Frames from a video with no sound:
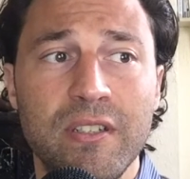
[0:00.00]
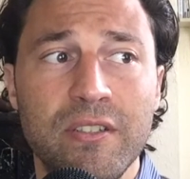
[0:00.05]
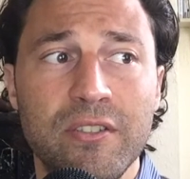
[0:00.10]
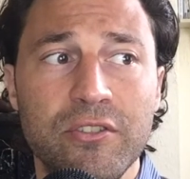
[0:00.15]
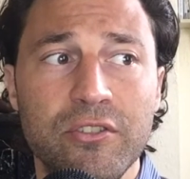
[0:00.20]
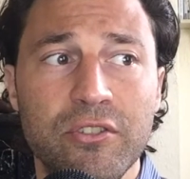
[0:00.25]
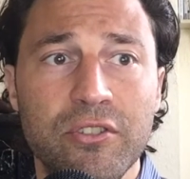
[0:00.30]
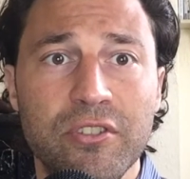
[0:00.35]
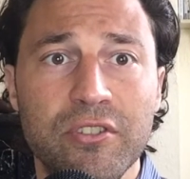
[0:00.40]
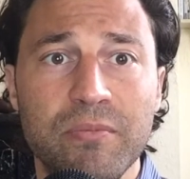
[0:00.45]

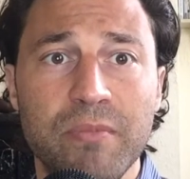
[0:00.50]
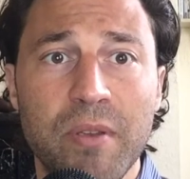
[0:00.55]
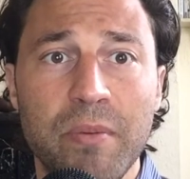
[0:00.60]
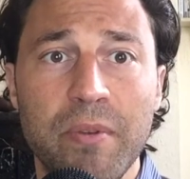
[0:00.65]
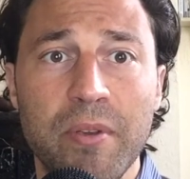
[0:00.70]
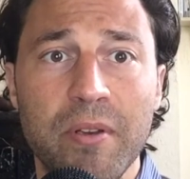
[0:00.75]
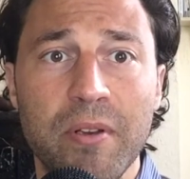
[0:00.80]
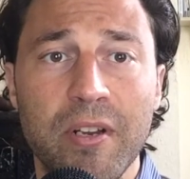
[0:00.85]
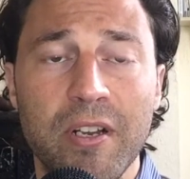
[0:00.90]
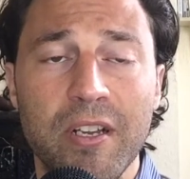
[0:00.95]
So there's maybe
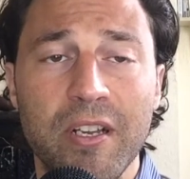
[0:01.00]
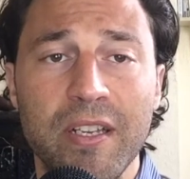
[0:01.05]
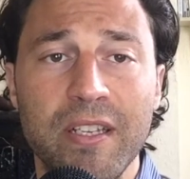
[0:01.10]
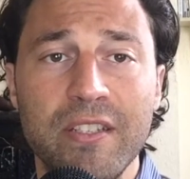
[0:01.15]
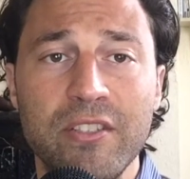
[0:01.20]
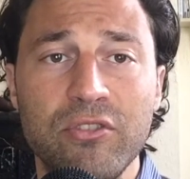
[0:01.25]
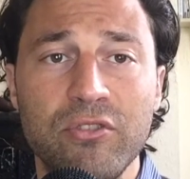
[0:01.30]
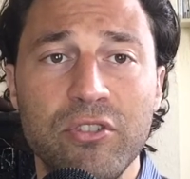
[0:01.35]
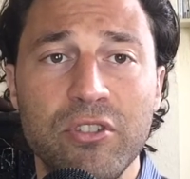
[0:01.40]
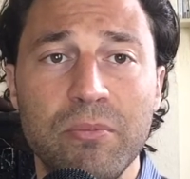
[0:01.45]
a, a
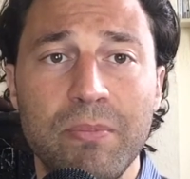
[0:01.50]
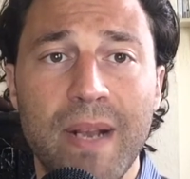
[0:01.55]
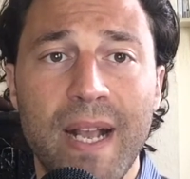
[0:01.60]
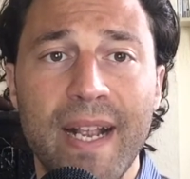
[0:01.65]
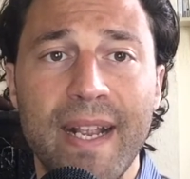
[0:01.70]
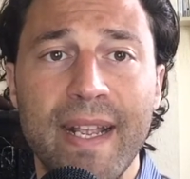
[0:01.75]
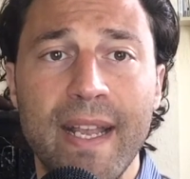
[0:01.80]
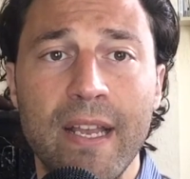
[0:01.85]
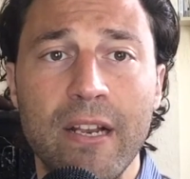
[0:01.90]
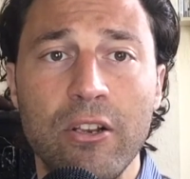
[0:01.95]
history or
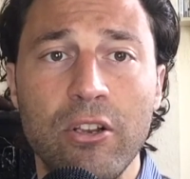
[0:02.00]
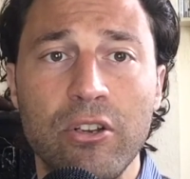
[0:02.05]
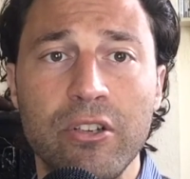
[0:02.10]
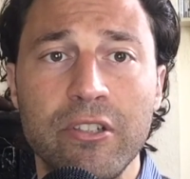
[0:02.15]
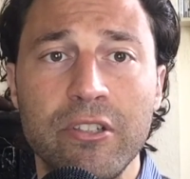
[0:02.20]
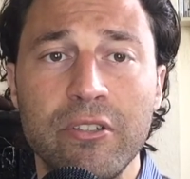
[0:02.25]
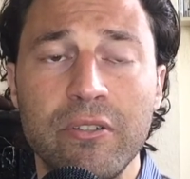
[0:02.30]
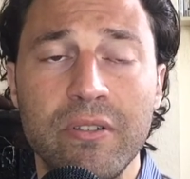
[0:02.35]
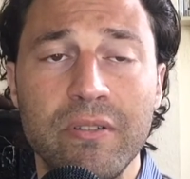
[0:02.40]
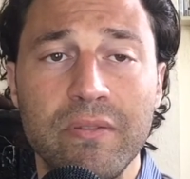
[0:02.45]
back
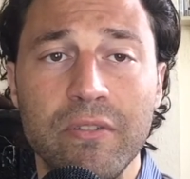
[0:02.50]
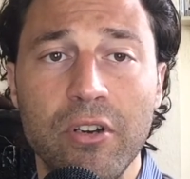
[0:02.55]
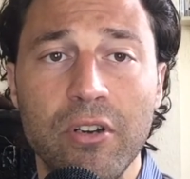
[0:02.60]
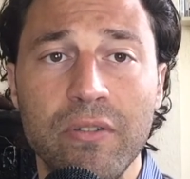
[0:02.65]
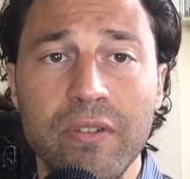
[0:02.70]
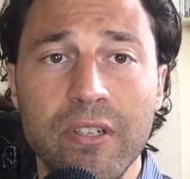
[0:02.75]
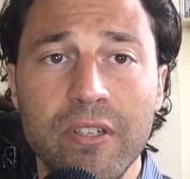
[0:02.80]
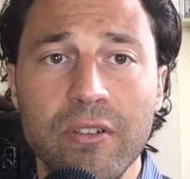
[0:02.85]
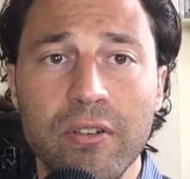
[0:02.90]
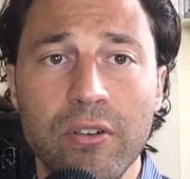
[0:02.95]
cataloging of, of
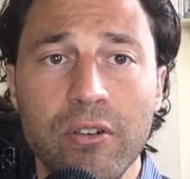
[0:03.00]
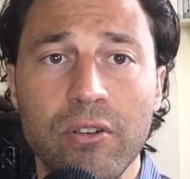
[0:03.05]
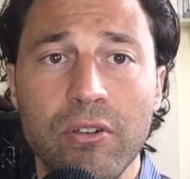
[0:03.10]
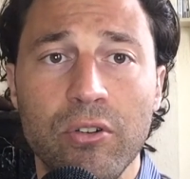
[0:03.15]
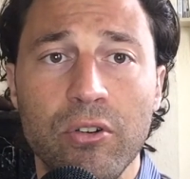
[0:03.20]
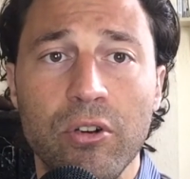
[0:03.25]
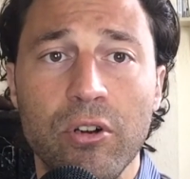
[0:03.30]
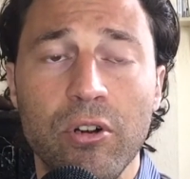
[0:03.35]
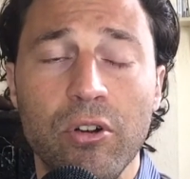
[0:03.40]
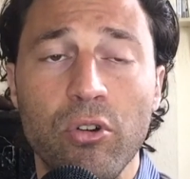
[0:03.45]
it, or,
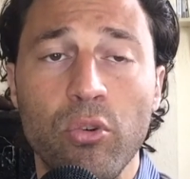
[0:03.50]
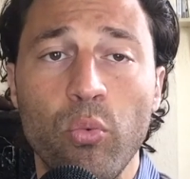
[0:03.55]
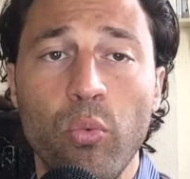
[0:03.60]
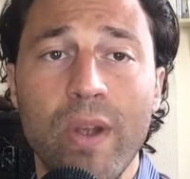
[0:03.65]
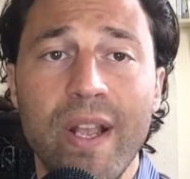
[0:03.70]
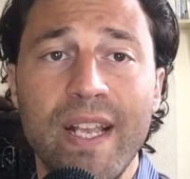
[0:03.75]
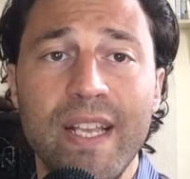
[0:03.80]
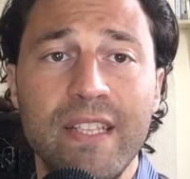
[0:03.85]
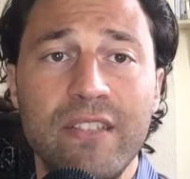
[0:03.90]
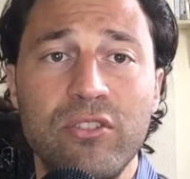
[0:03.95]
or, or a
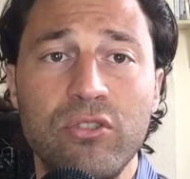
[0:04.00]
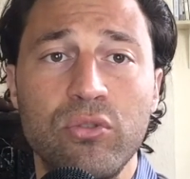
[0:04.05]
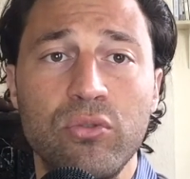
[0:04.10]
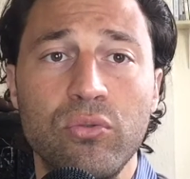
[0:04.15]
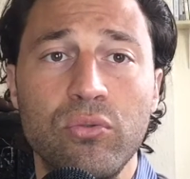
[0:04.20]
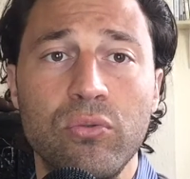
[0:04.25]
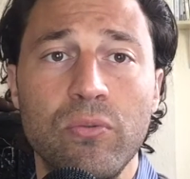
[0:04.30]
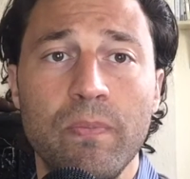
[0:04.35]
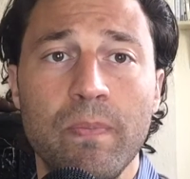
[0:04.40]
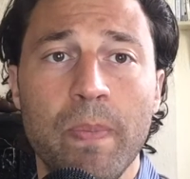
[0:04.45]
way
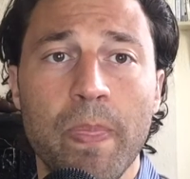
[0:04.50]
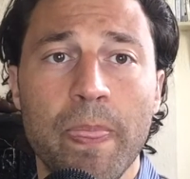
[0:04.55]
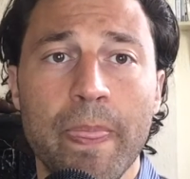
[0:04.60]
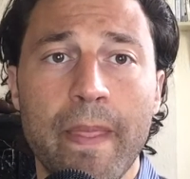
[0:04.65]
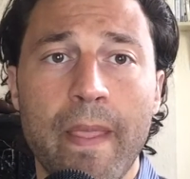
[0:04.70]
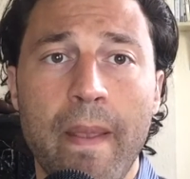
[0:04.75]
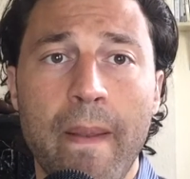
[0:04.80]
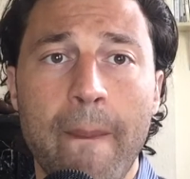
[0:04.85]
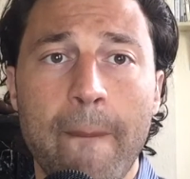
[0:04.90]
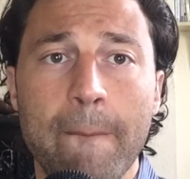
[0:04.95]
to
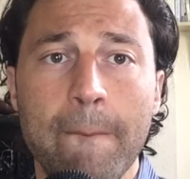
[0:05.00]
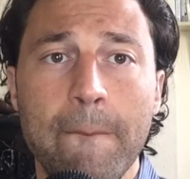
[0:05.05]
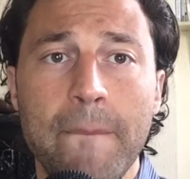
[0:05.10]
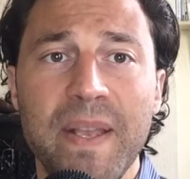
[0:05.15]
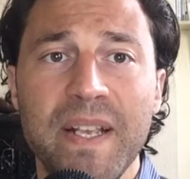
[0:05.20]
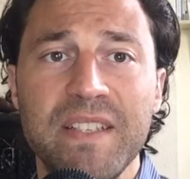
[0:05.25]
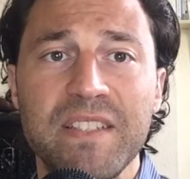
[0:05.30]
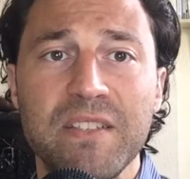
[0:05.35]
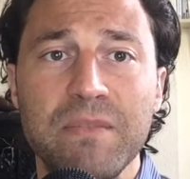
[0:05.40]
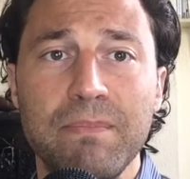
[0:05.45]

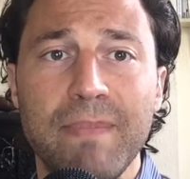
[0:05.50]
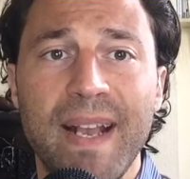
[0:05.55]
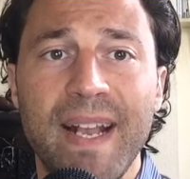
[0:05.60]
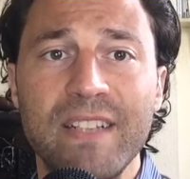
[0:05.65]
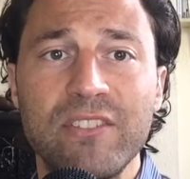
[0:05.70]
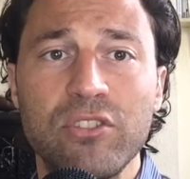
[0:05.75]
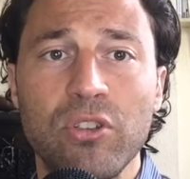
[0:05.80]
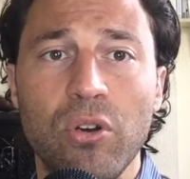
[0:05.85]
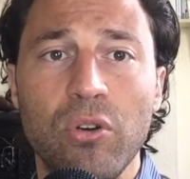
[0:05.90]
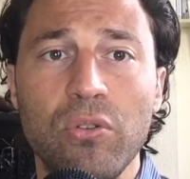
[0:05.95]
mix and
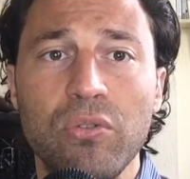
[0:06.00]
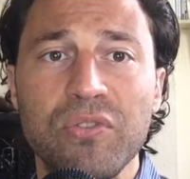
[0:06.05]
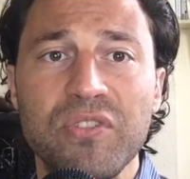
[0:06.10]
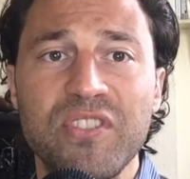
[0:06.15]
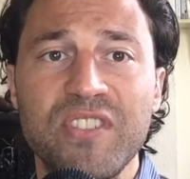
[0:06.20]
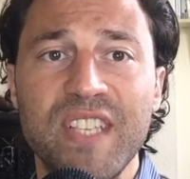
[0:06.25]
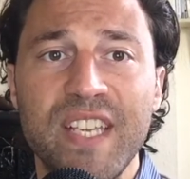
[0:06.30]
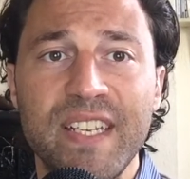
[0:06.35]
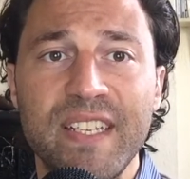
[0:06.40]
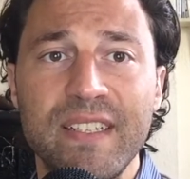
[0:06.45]
match old
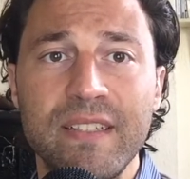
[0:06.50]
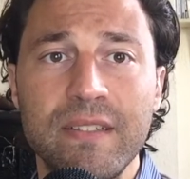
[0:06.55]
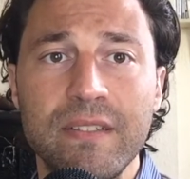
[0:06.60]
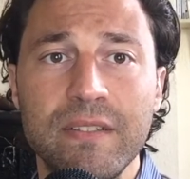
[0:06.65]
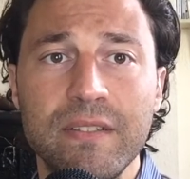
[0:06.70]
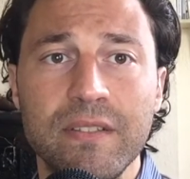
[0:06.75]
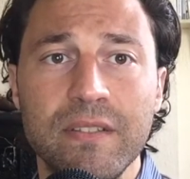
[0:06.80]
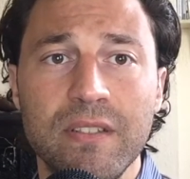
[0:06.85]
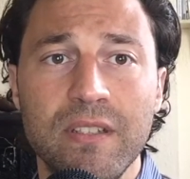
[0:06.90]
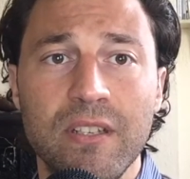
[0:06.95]

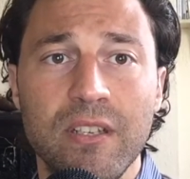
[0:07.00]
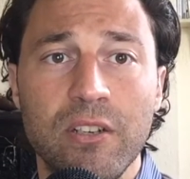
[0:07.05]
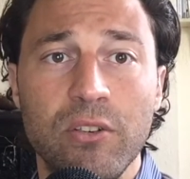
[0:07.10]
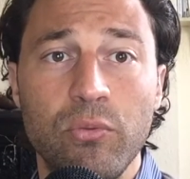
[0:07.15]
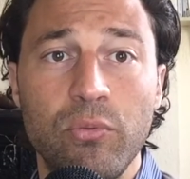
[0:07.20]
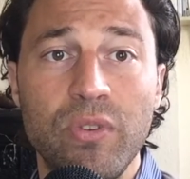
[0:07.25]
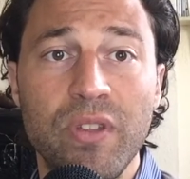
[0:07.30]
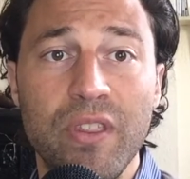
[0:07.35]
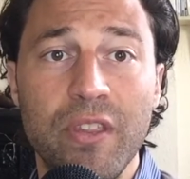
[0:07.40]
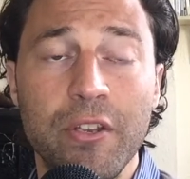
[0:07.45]
settings
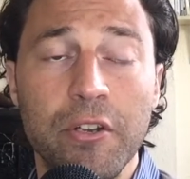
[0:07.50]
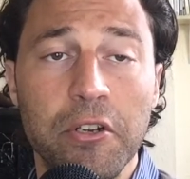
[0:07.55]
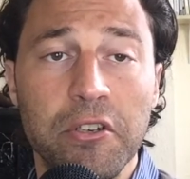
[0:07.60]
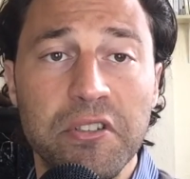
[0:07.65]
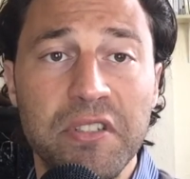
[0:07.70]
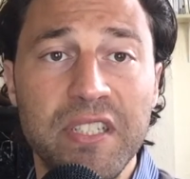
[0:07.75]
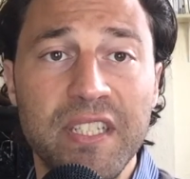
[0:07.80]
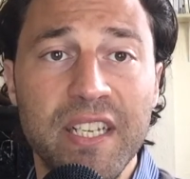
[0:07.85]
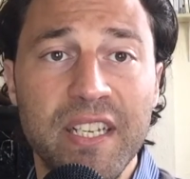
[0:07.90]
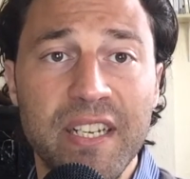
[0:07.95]
within our
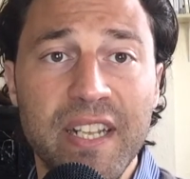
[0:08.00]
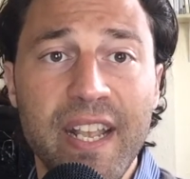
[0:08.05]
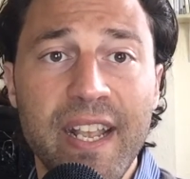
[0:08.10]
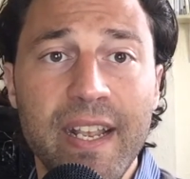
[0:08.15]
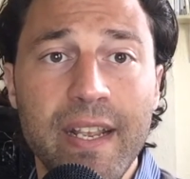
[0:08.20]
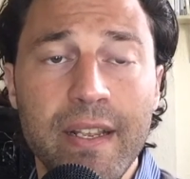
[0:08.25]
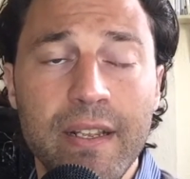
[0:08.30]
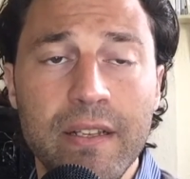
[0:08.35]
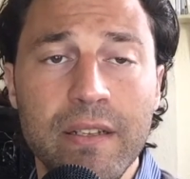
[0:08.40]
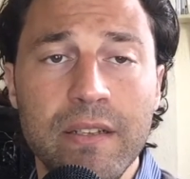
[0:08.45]
D N A.